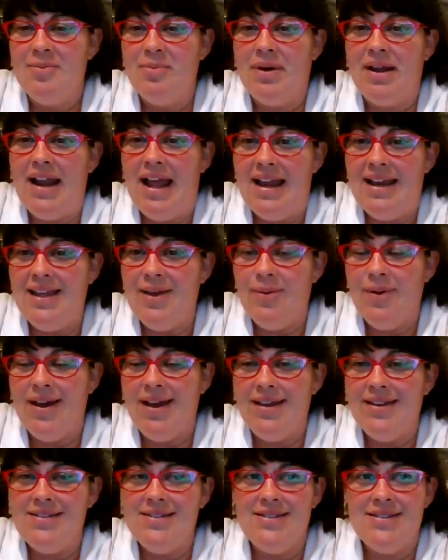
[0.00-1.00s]
But
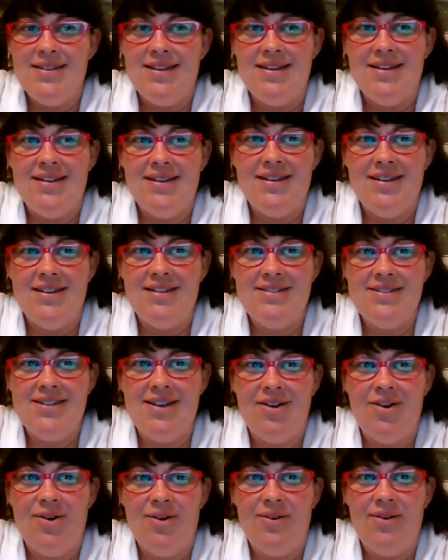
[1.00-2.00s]
anyways,
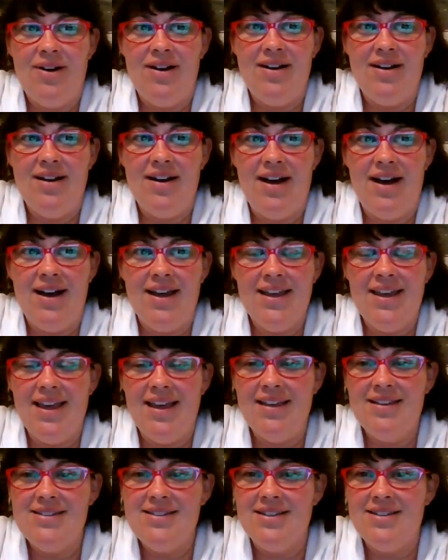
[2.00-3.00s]
so I
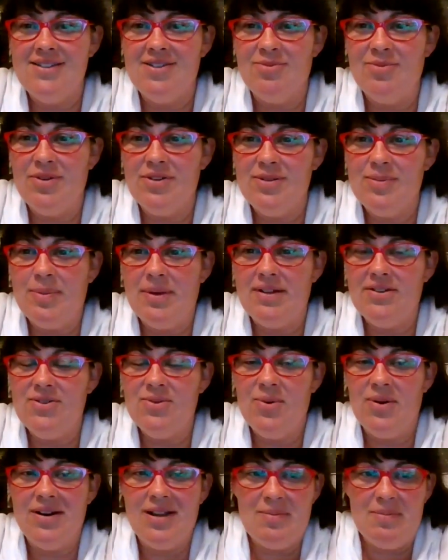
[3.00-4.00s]
guess it's almost been
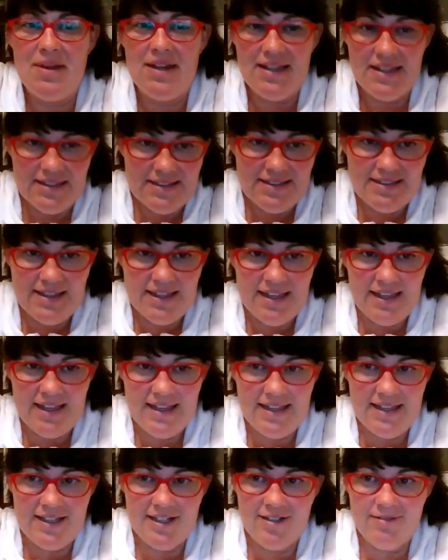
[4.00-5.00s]
20 minutes,
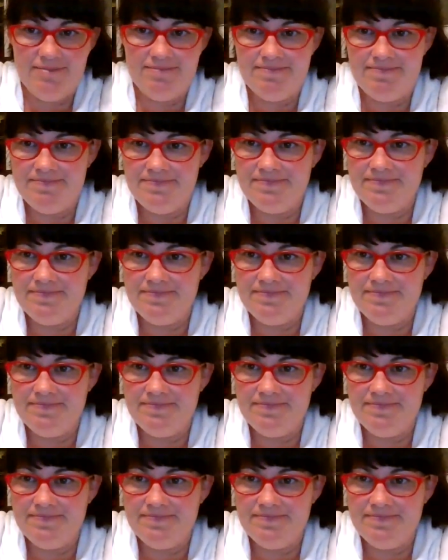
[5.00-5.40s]
and